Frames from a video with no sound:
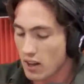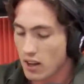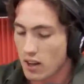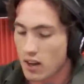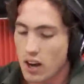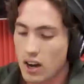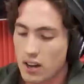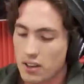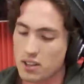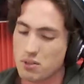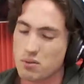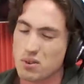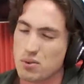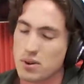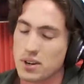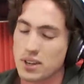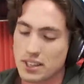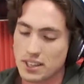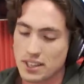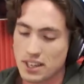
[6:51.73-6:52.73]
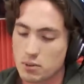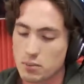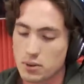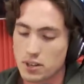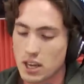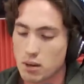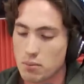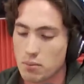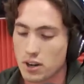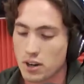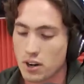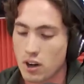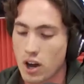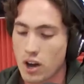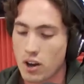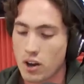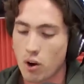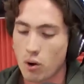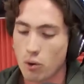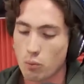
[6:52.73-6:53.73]
I think we really need to be keeping an eye
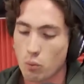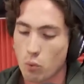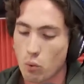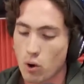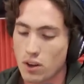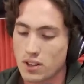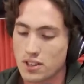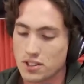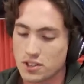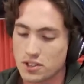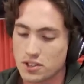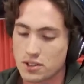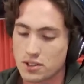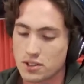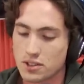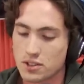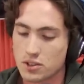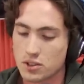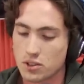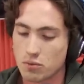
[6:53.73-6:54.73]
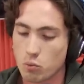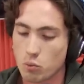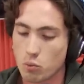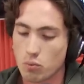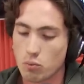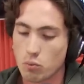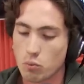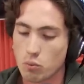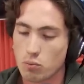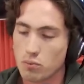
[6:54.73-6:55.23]
on what is yeah. sort of and going.